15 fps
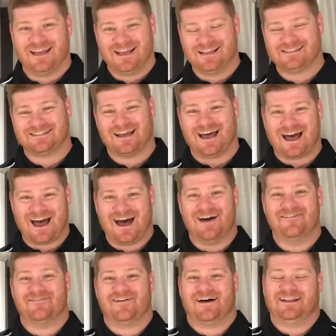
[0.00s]
is to
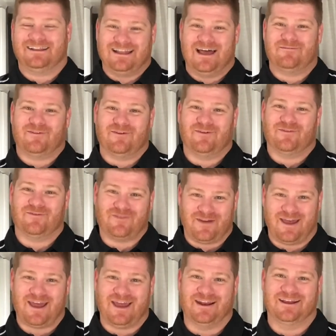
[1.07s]
have a level van.